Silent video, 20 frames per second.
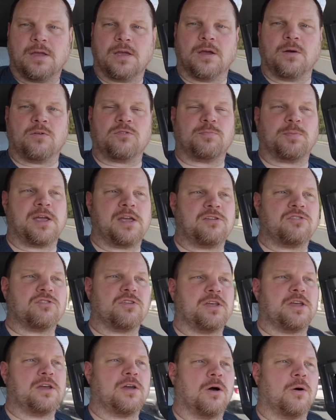It was
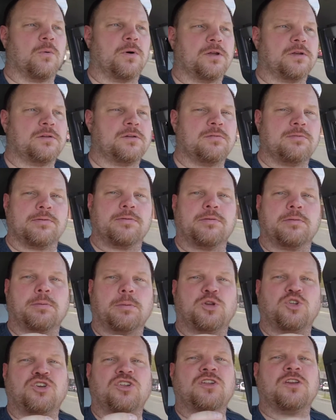basically going
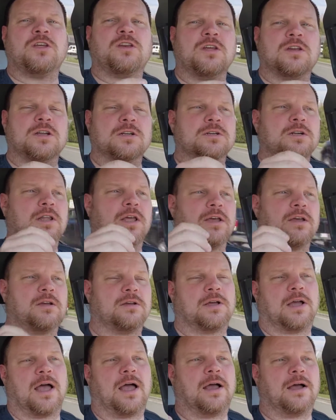like,
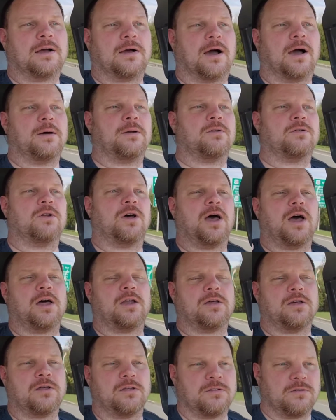I don't know how
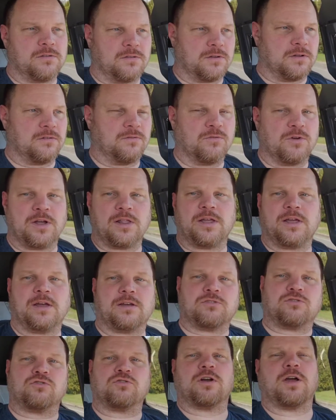to really
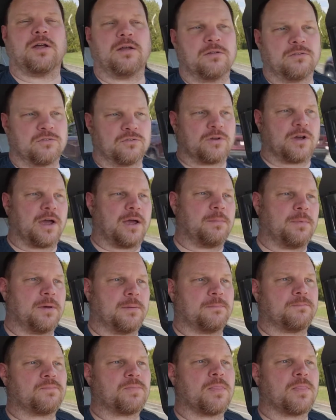describe it.